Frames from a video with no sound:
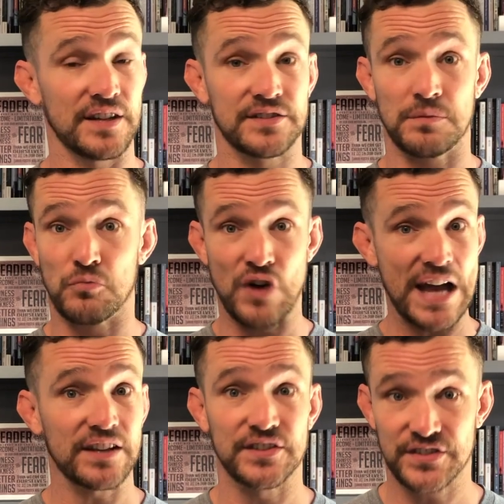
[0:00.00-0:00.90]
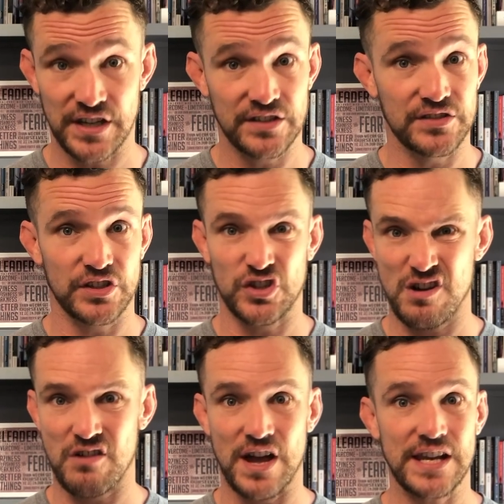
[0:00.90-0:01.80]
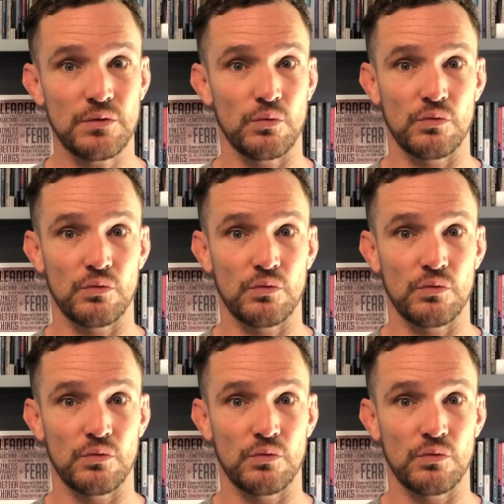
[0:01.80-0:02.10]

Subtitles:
done some miraculous things this year already.